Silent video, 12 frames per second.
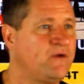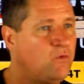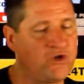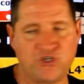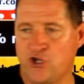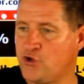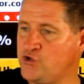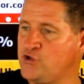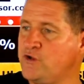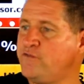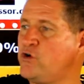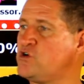They wanted to go to
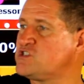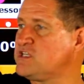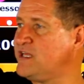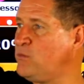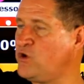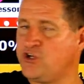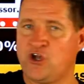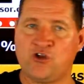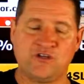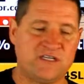Universal, they wanted to go to